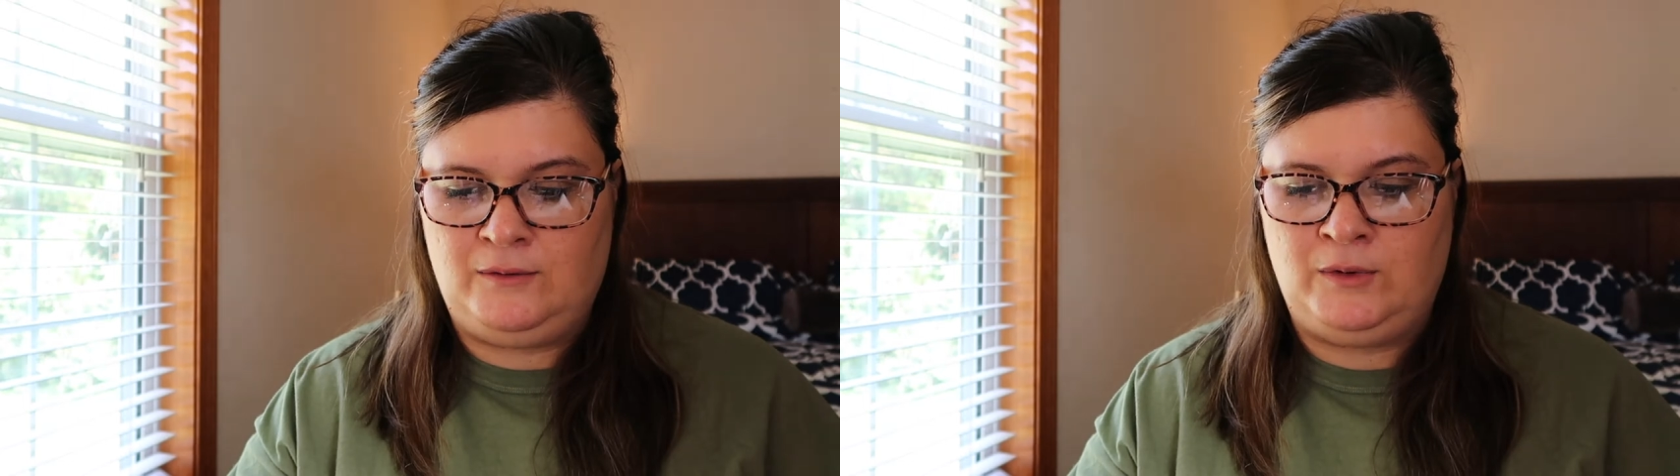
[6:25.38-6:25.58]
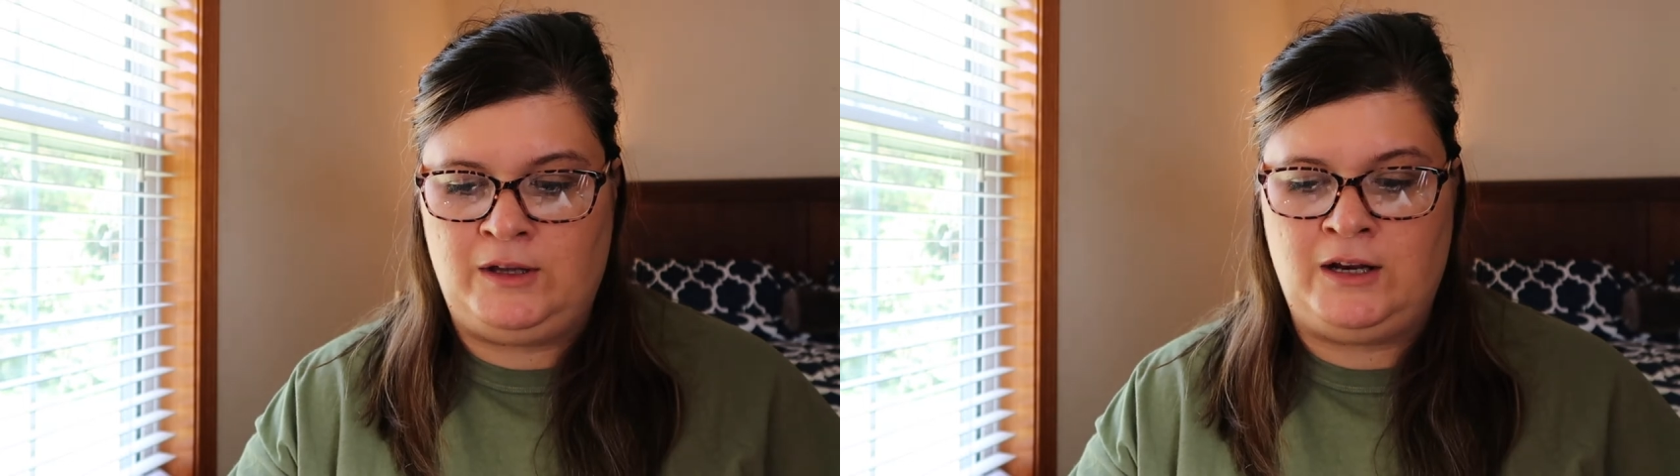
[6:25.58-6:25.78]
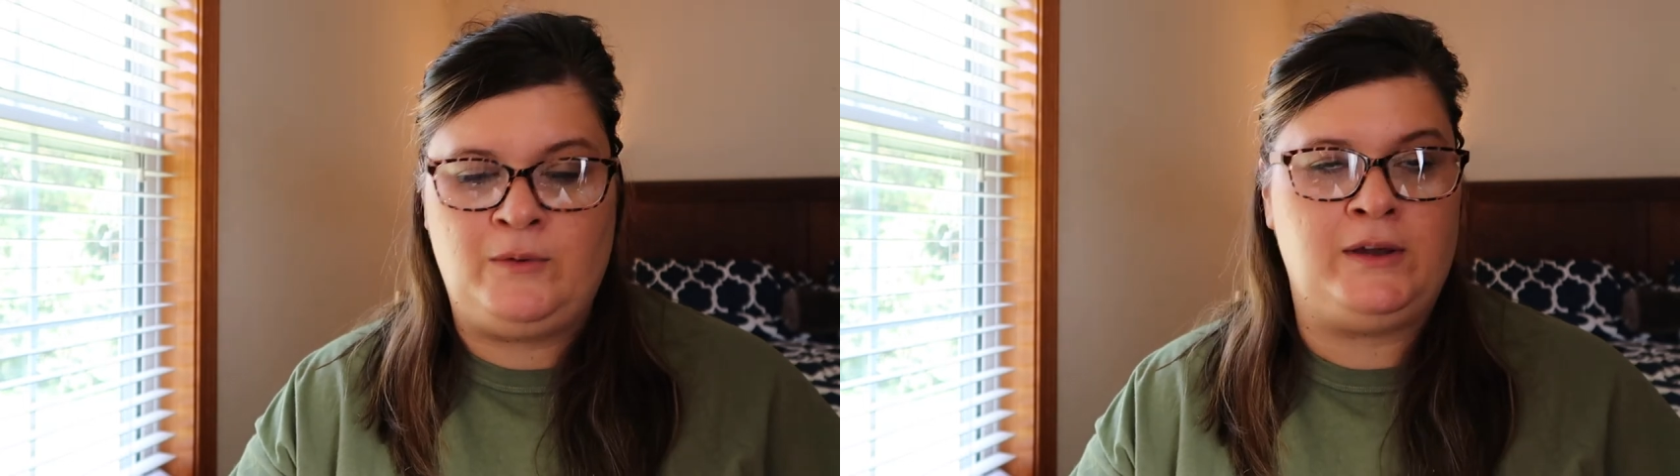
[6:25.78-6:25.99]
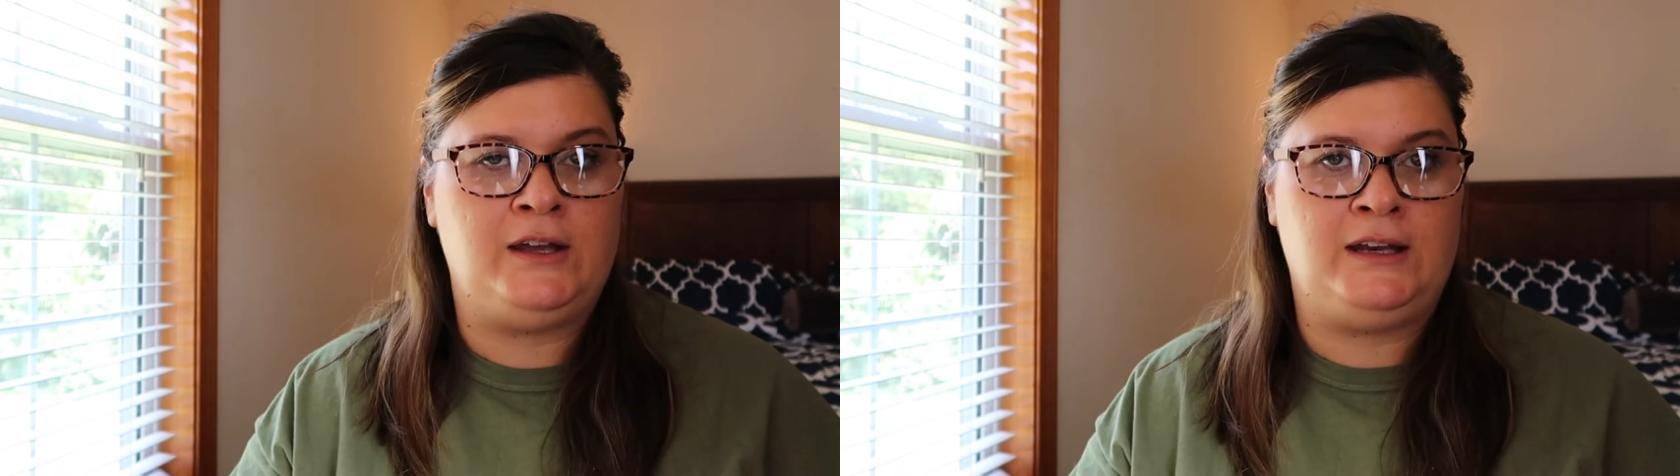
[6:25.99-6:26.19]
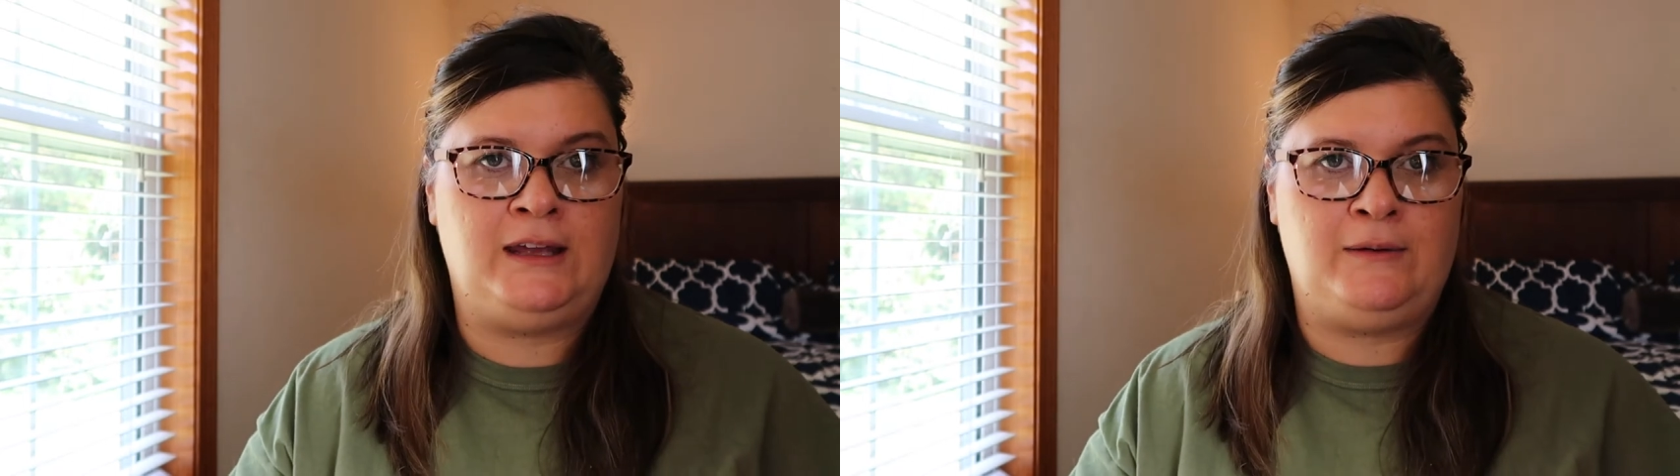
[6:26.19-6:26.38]
well, you know, we
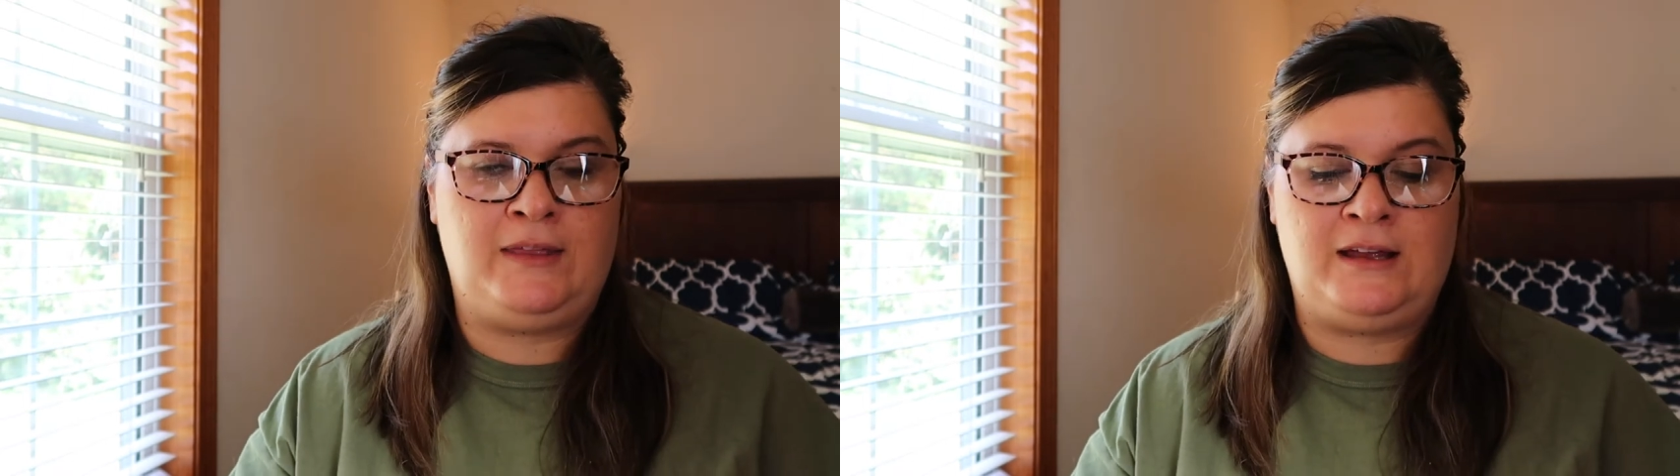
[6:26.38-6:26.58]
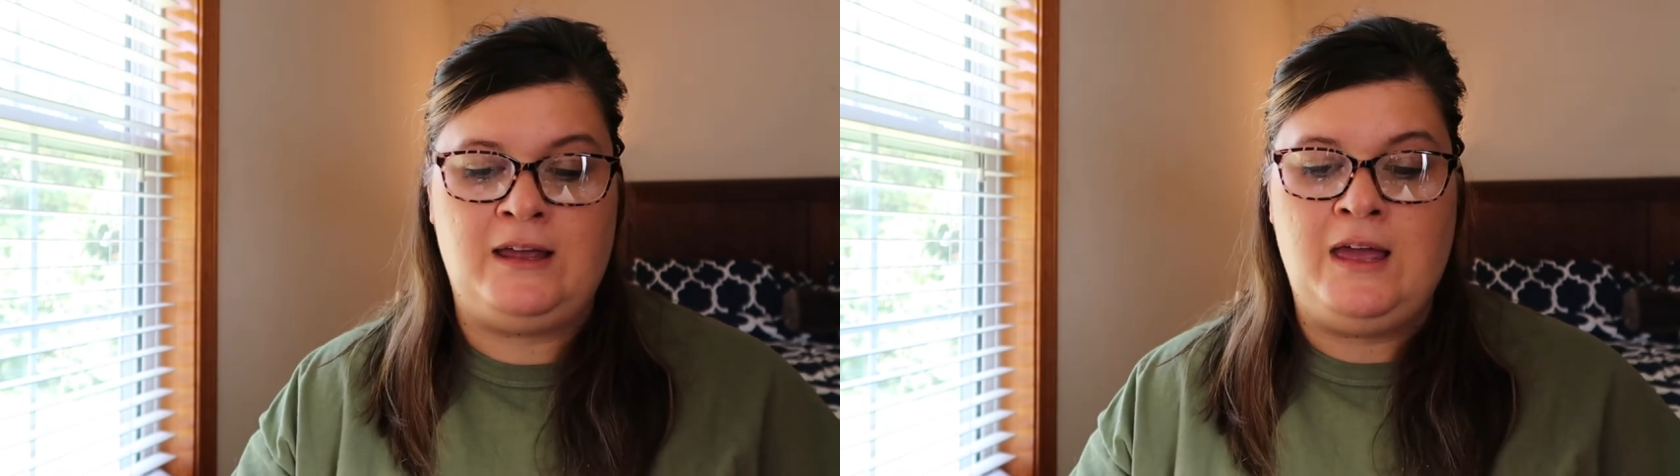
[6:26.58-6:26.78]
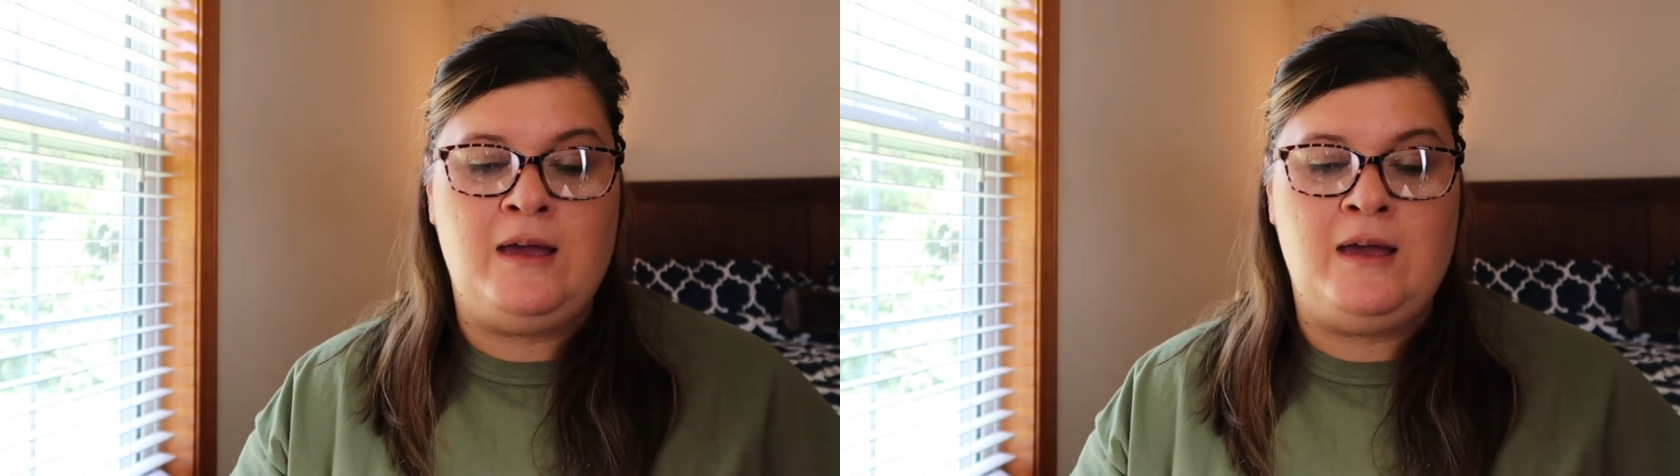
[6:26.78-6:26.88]
couldn't get without.